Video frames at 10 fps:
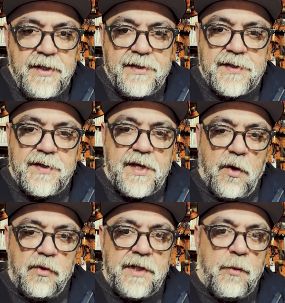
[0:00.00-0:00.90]
So the
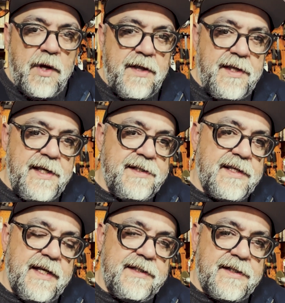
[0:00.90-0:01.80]
only one of these
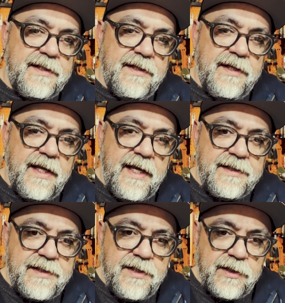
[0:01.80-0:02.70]
that's
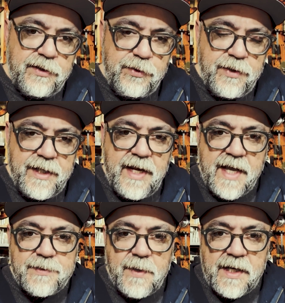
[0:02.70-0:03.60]
as diluted
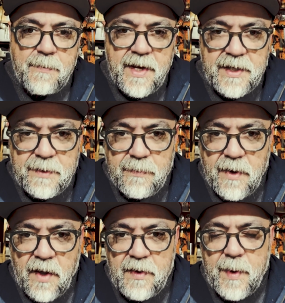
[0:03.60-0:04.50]
as recommended
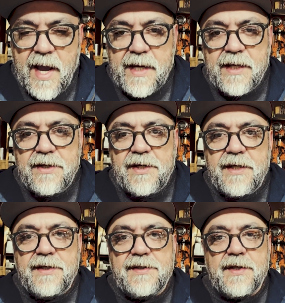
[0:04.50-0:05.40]
on the package
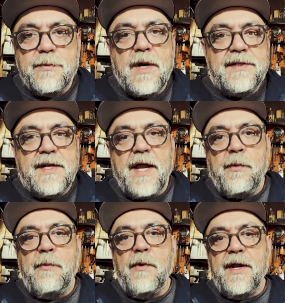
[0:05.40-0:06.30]
is the Rust
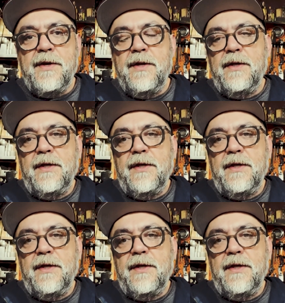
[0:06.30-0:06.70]
911.